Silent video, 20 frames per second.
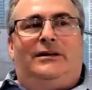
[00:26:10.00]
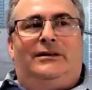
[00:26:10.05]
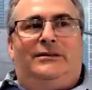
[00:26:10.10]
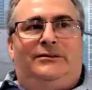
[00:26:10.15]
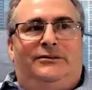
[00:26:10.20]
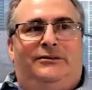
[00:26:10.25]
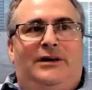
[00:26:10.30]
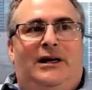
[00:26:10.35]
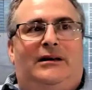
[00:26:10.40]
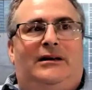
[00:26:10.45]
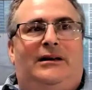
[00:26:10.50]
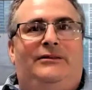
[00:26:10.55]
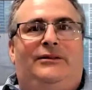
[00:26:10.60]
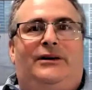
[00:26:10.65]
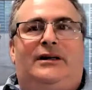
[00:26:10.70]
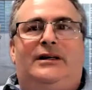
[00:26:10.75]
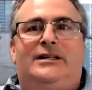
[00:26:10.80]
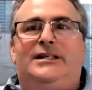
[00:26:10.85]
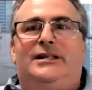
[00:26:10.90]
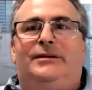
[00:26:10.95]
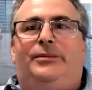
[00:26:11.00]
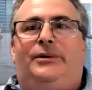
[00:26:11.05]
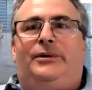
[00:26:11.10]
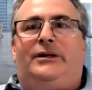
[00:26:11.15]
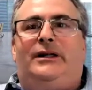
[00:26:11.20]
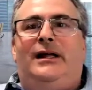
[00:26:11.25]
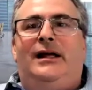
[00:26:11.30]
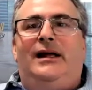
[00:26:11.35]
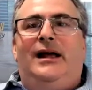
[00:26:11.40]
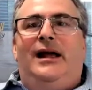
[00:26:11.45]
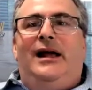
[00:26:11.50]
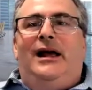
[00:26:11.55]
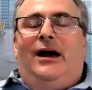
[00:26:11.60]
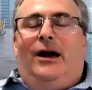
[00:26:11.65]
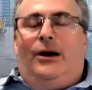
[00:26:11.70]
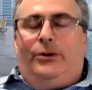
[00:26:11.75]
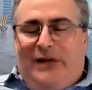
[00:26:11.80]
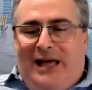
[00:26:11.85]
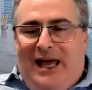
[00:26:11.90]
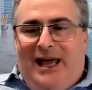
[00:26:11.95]
very, very simple.
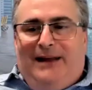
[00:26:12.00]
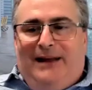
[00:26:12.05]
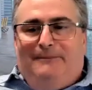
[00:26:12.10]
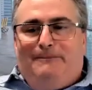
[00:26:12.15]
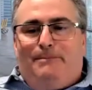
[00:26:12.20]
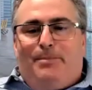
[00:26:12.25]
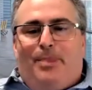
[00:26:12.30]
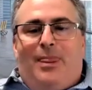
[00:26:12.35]
Okay.